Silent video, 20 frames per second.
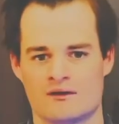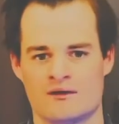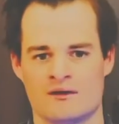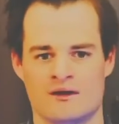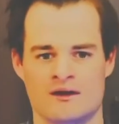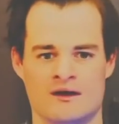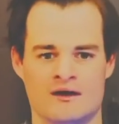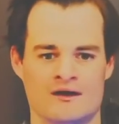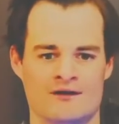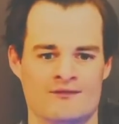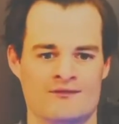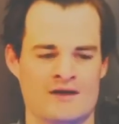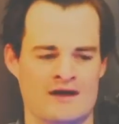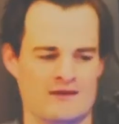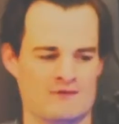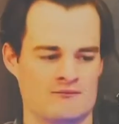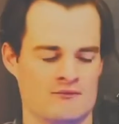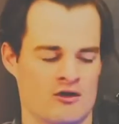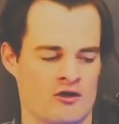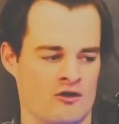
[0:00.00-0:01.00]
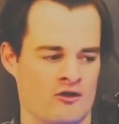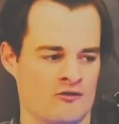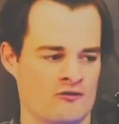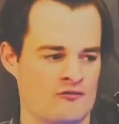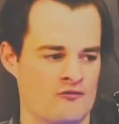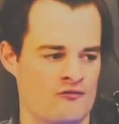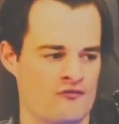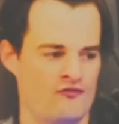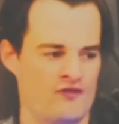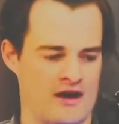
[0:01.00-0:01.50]
uh, that are
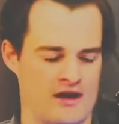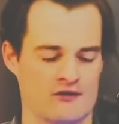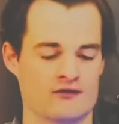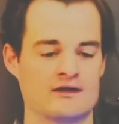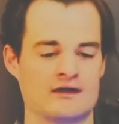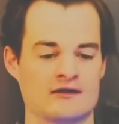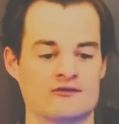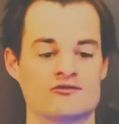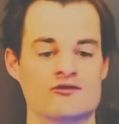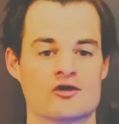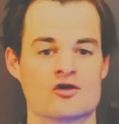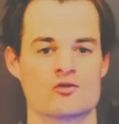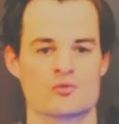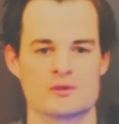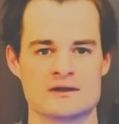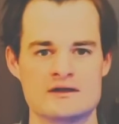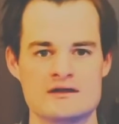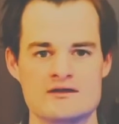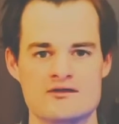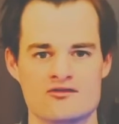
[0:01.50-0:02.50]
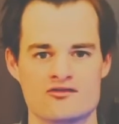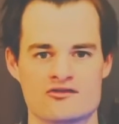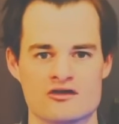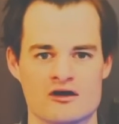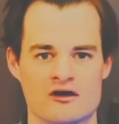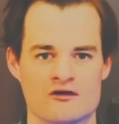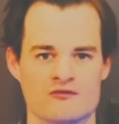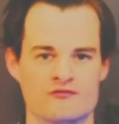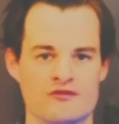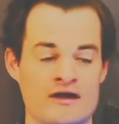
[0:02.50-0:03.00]
varying degrees
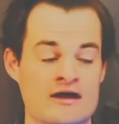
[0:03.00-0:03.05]
of